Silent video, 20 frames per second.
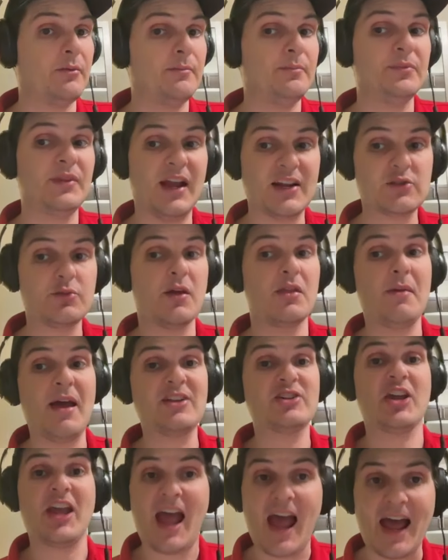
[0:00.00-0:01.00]
That's why the
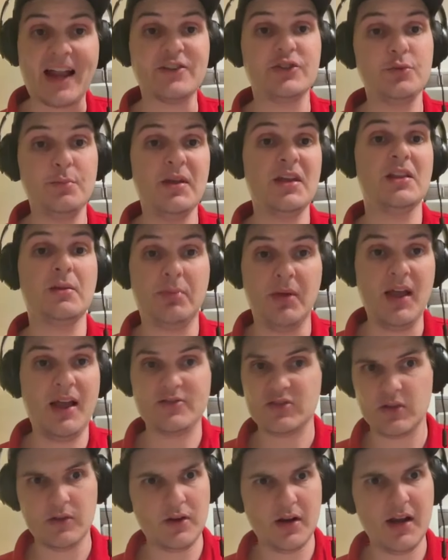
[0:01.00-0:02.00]
Magic had to be in the playoffs.
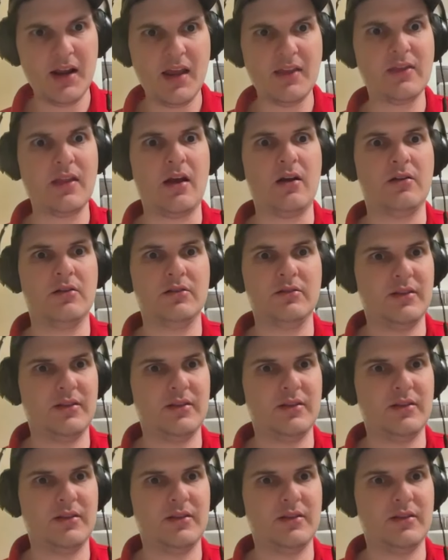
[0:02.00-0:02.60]
And they're going to get there.